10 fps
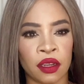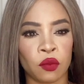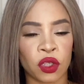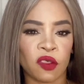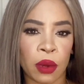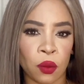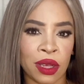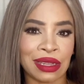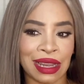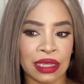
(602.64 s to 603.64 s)
most of my
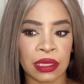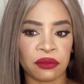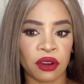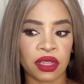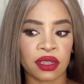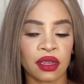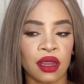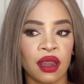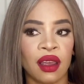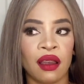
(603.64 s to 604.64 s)
wigs are lace front.
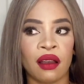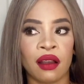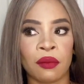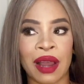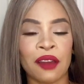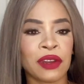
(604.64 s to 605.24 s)
I've